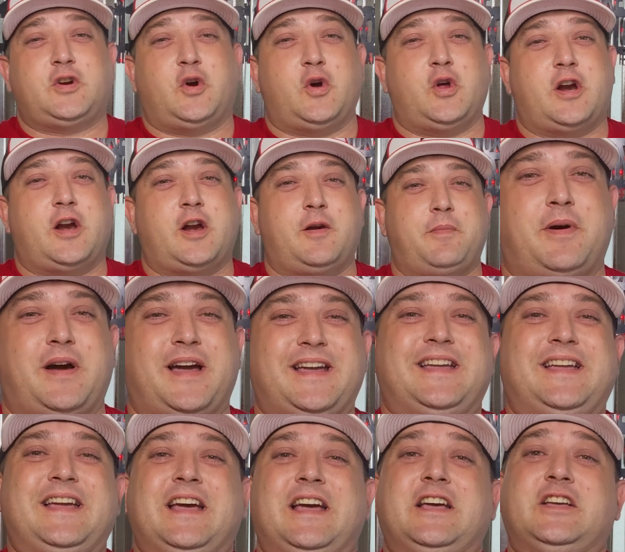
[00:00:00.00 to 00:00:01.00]
going on,
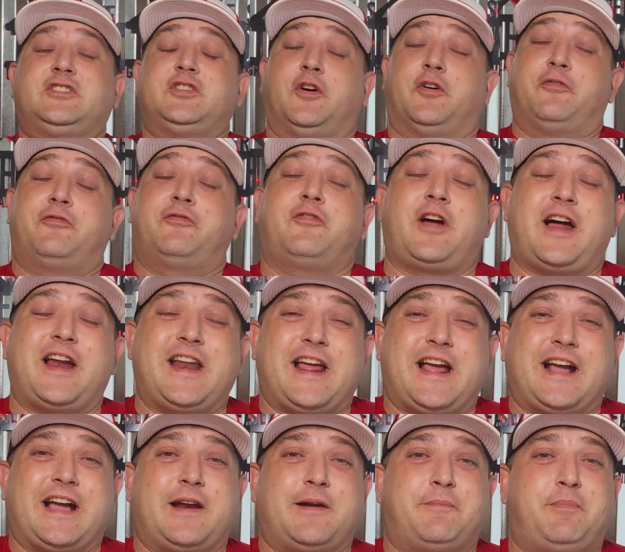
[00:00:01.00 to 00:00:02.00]
everybody? So Friday
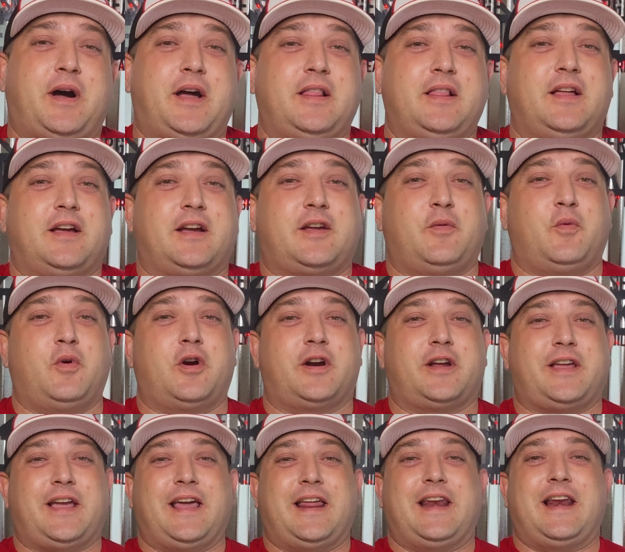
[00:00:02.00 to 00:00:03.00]
I got a potluck at
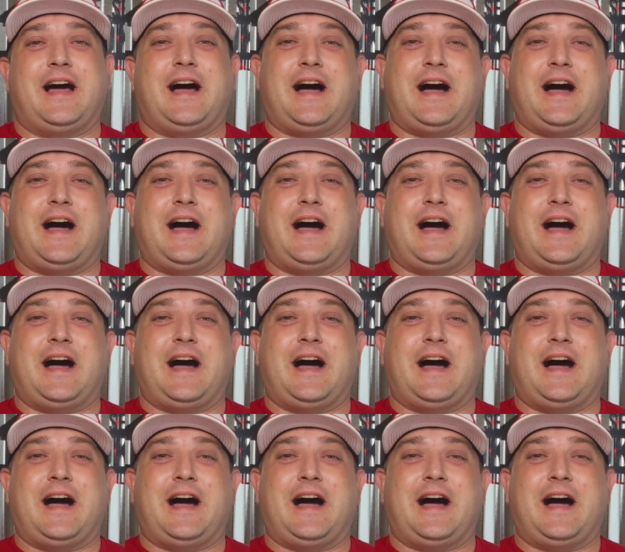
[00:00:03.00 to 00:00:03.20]
work and